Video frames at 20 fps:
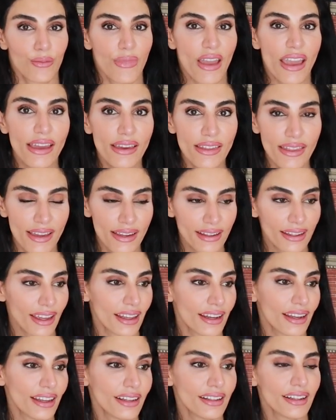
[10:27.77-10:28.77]
bathing
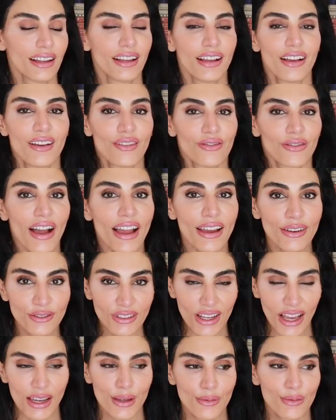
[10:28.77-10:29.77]
in it five
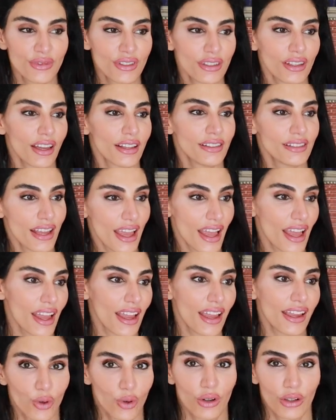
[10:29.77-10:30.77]
times a
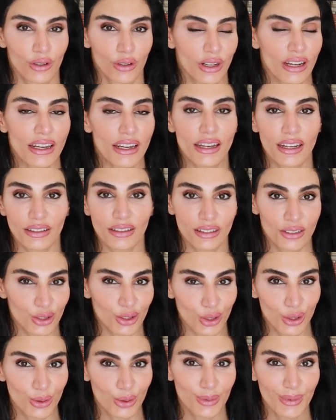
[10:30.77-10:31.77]
day or eating the
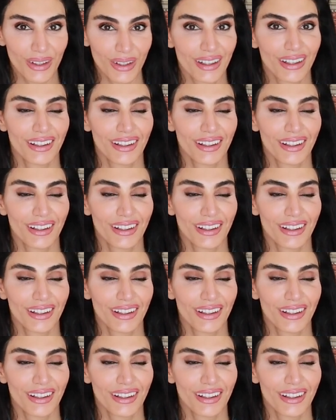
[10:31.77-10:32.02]
tube.